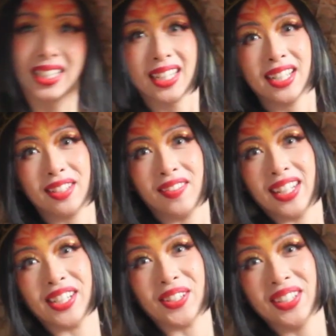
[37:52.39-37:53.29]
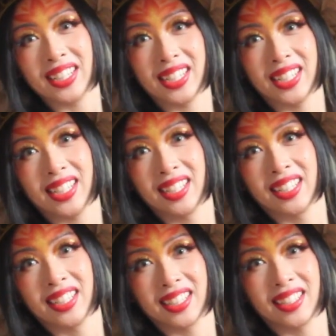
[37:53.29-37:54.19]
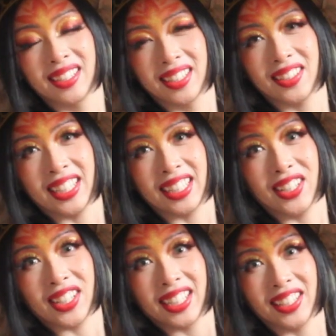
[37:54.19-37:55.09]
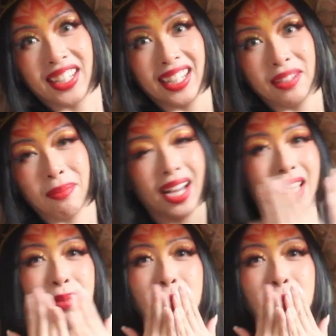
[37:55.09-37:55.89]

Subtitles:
Here's the video. Go take a look, okay? Bye.